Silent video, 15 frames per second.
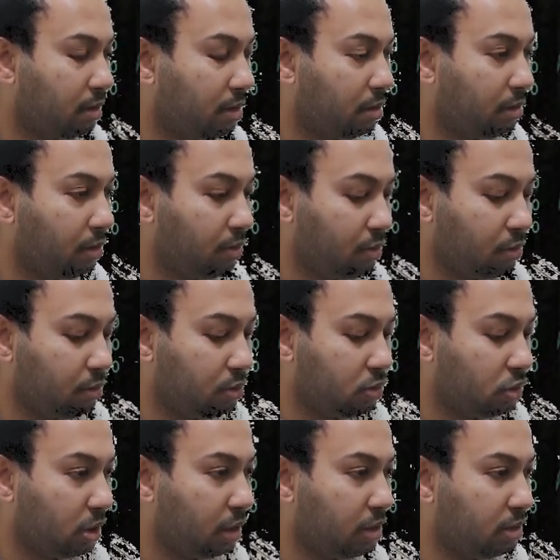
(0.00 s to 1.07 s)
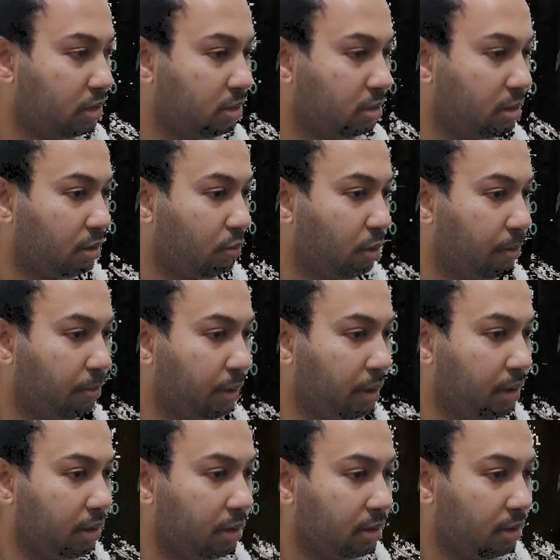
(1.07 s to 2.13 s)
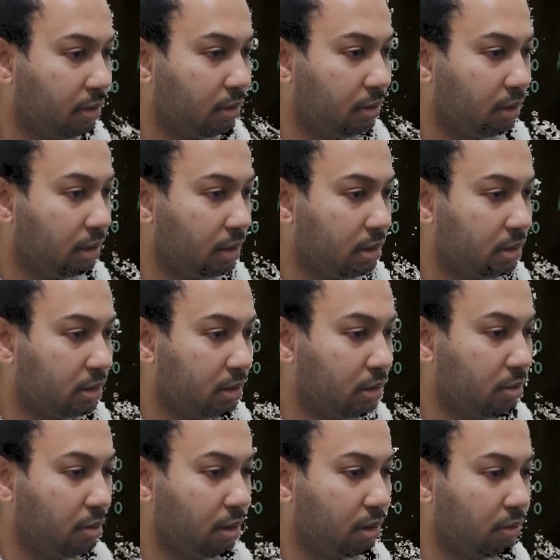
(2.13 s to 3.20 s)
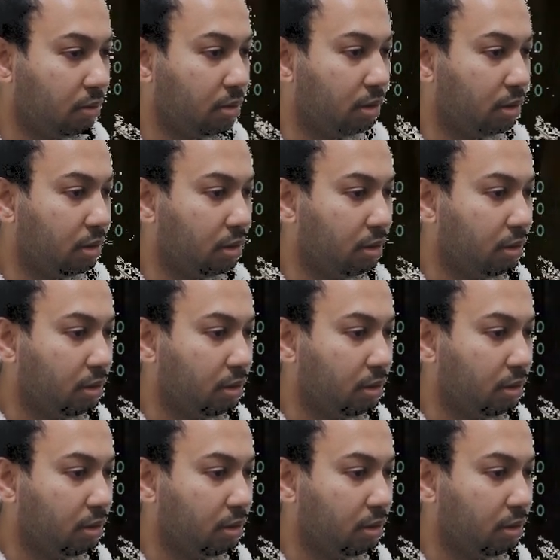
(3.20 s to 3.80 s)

How do you change the weapon? Okay, there's new entry.